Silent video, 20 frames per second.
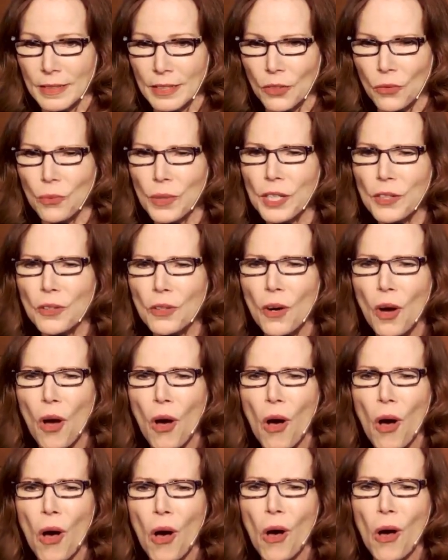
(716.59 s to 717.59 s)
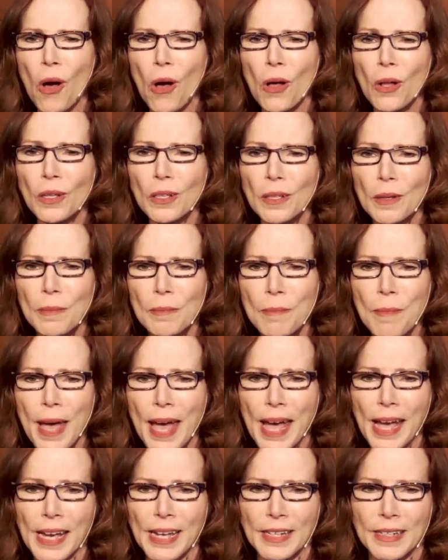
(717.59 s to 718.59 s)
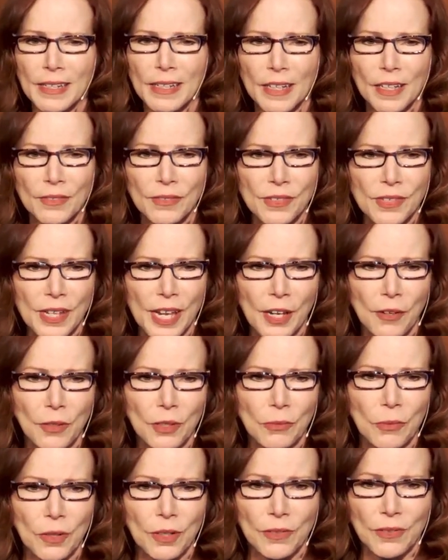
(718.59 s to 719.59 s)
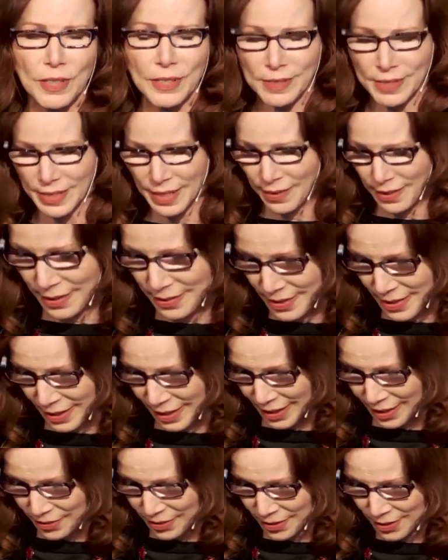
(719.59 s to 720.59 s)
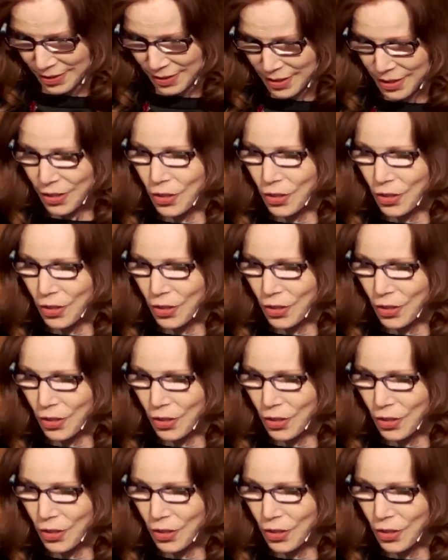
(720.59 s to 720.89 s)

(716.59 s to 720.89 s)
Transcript: We are all made of sacred worth. Let's say together.